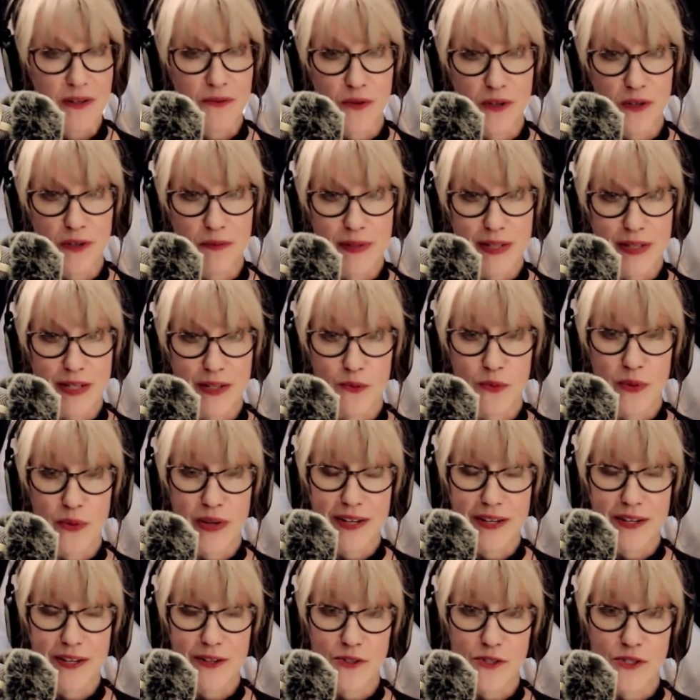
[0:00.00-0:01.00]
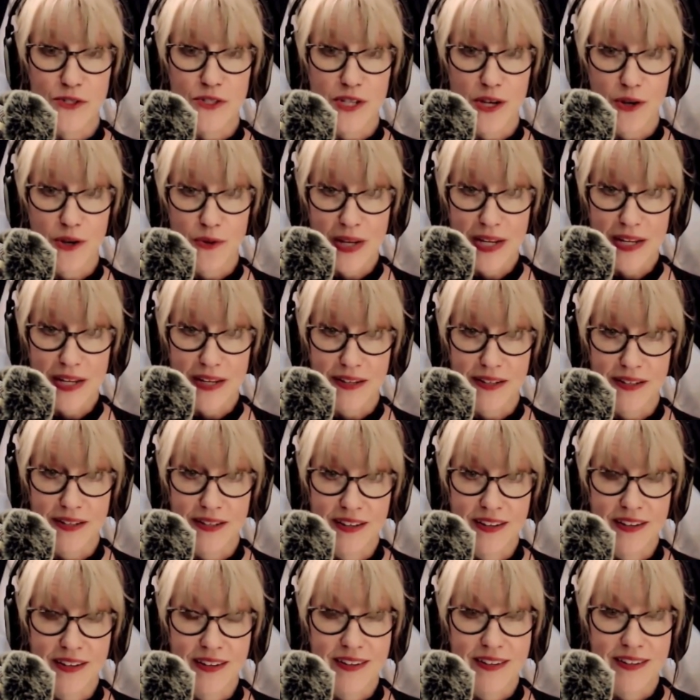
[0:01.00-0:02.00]
would be reading or sewing.
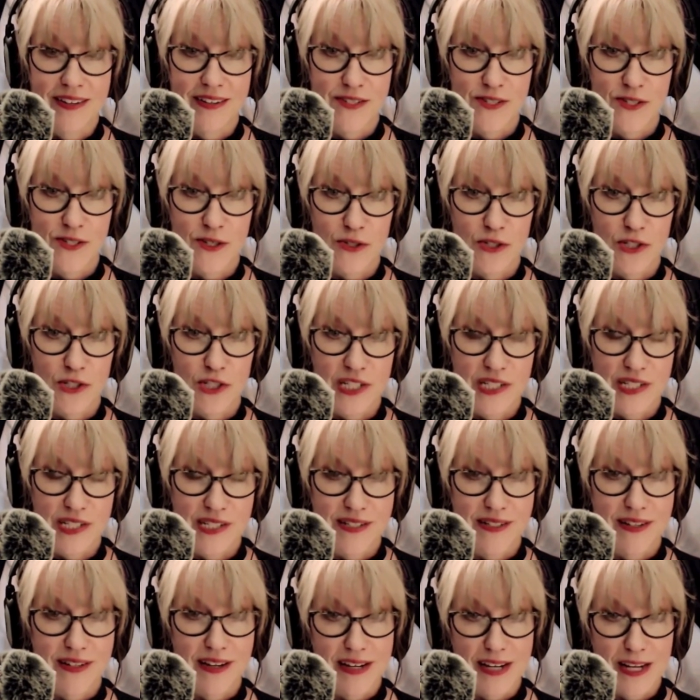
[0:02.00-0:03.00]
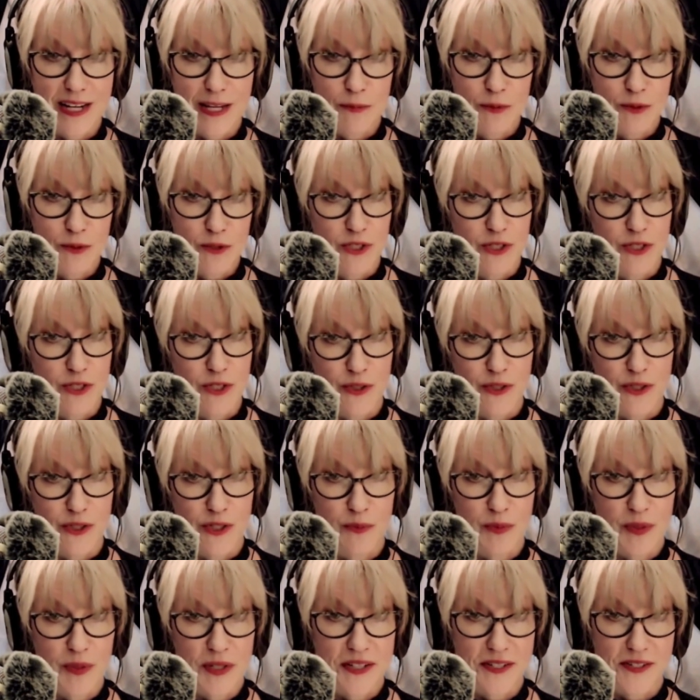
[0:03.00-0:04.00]
So she is not able to do so
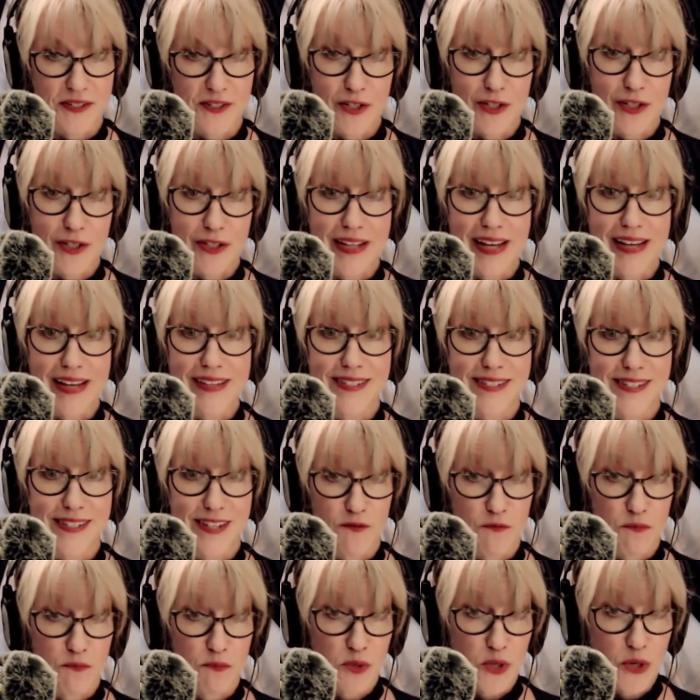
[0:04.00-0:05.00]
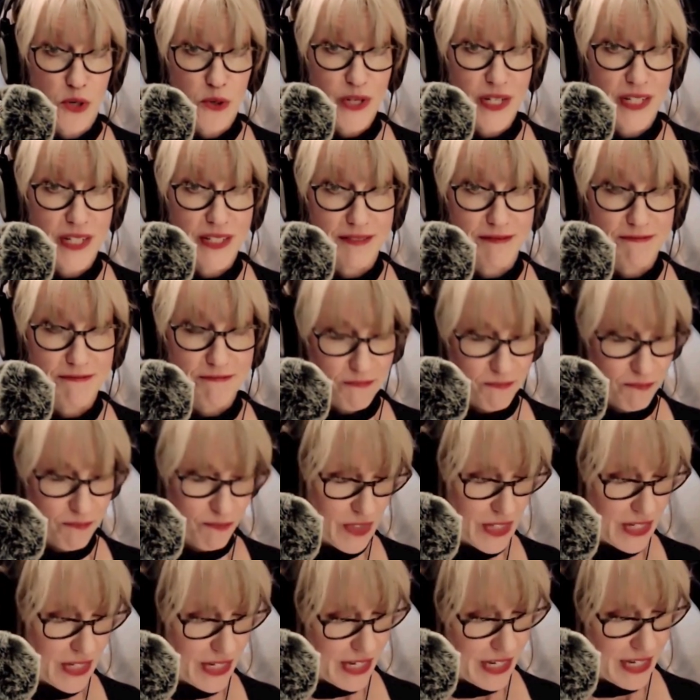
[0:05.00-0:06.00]
because her glasses have broken.
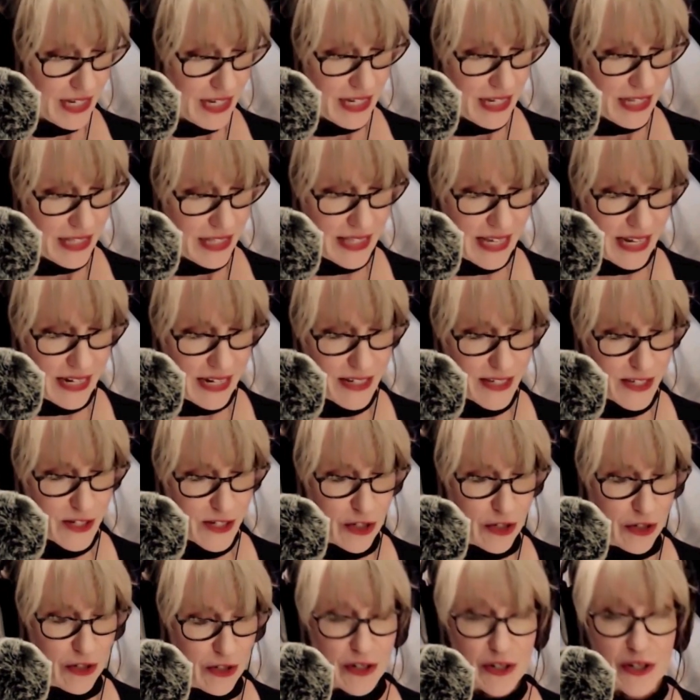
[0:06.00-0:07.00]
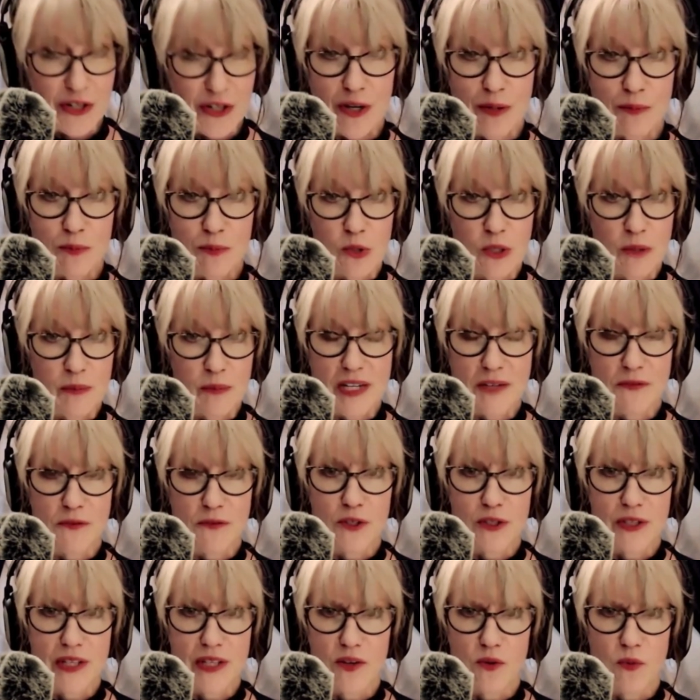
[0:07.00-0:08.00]
That is her employment. If you're
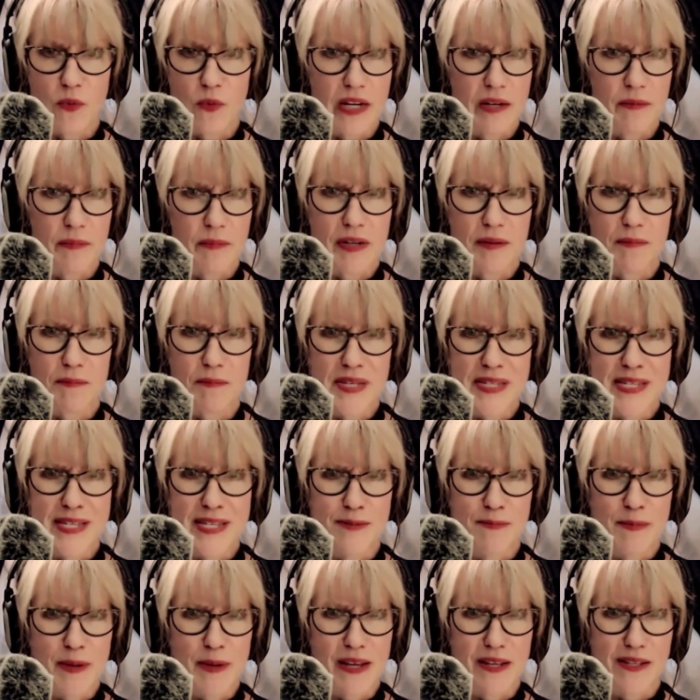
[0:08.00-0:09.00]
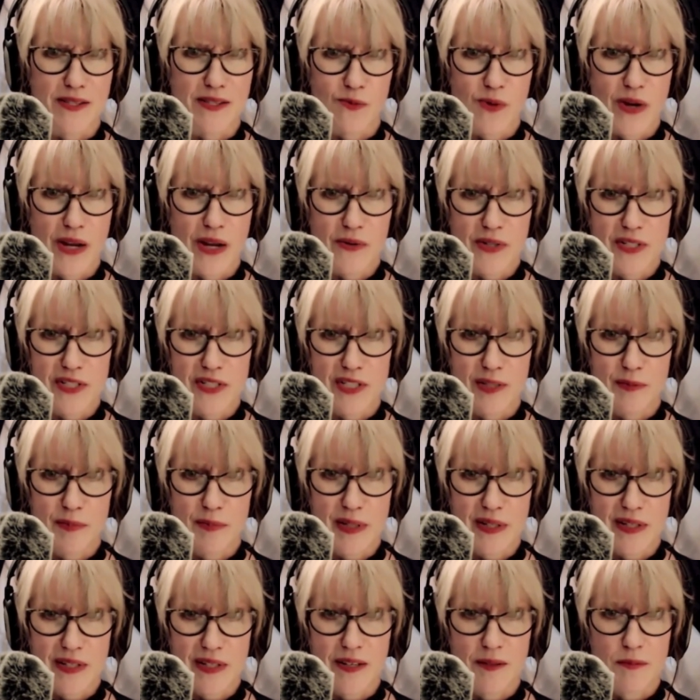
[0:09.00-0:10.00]
like, wait a minute, Mrs. Bates, why would she
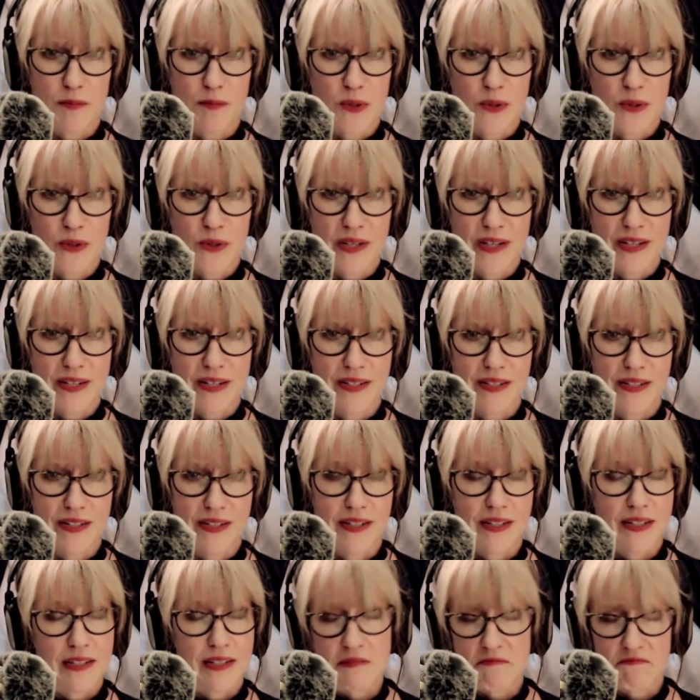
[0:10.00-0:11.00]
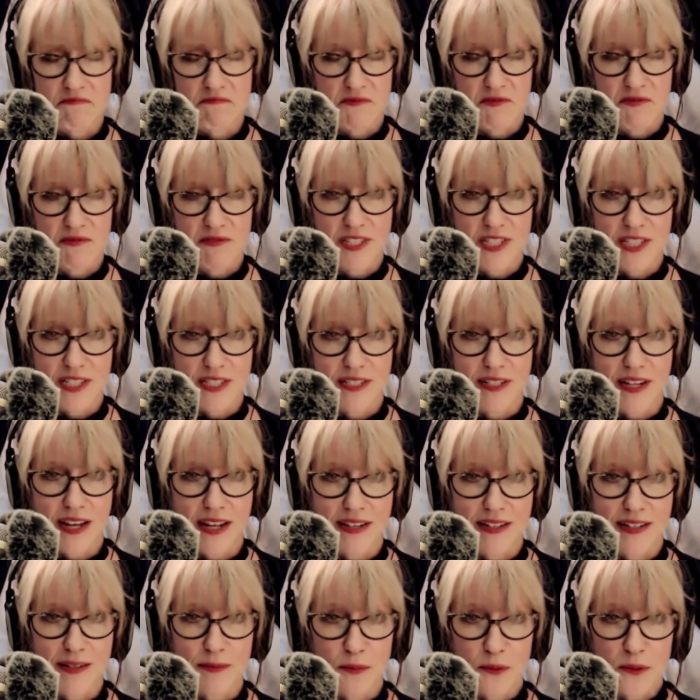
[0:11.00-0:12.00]
be employed? She's not
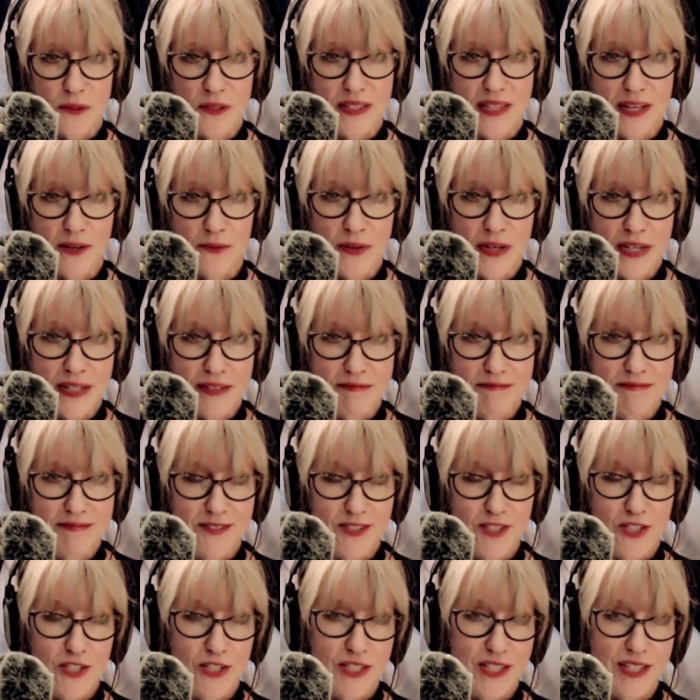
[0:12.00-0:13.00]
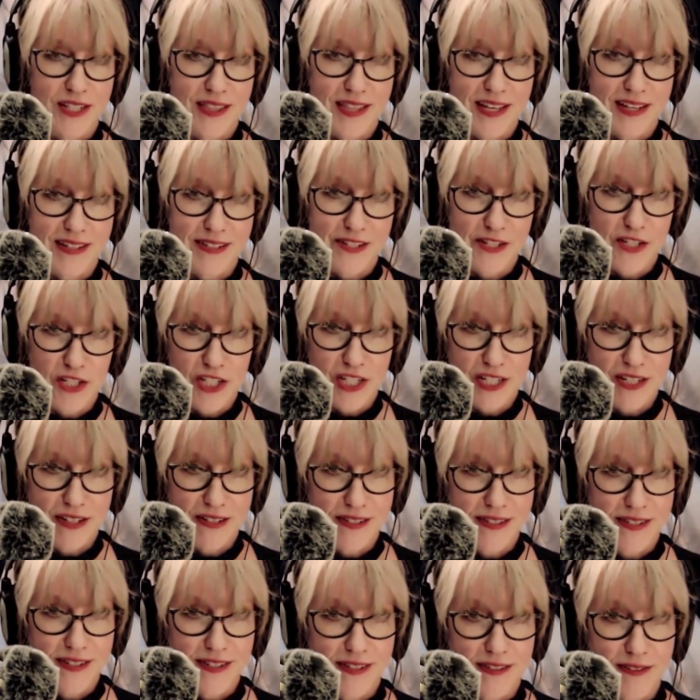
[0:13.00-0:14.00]
employed that way. It's just the things that she does
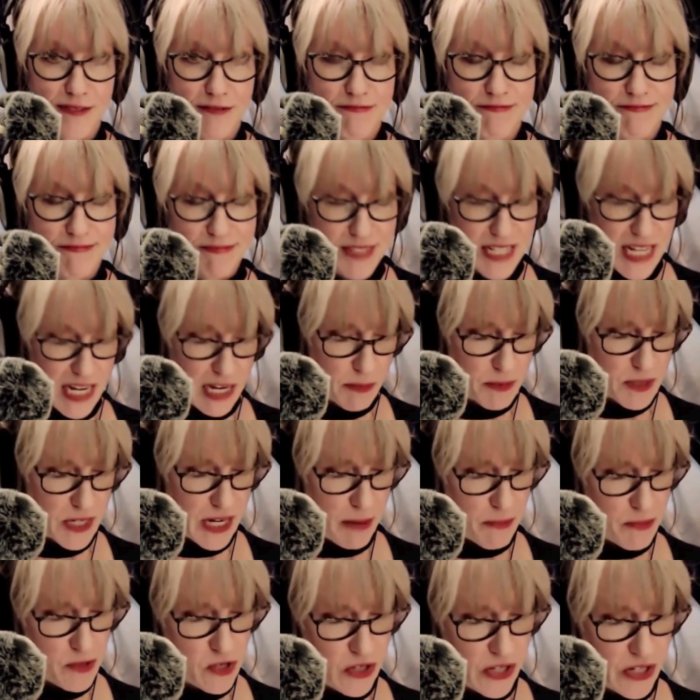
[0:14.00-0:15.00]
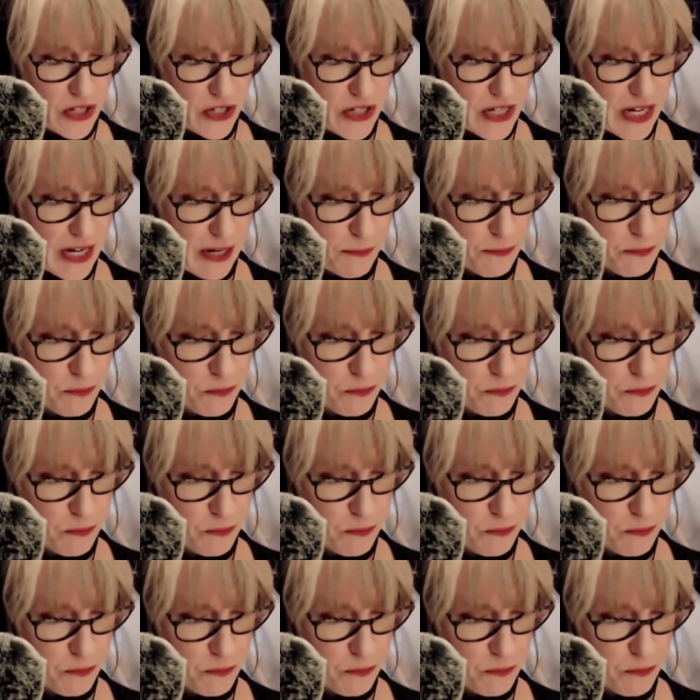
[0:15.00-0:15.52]
to take up time during her day.